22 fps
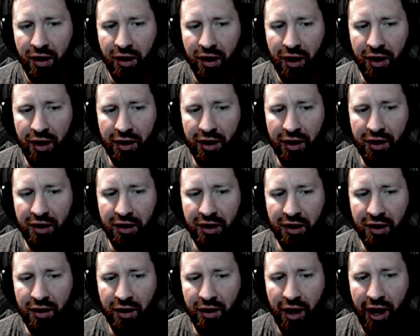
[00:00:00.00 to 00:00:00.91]
And I
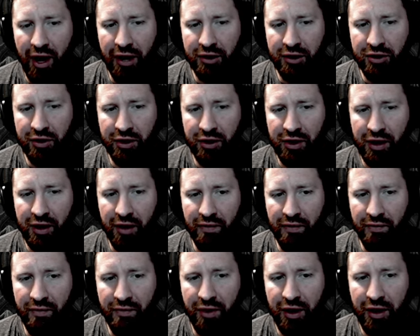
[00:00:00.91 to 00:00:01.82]
think I'll actually get
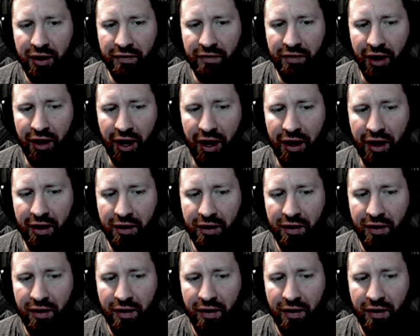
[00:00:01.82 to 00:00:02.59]
rid of that.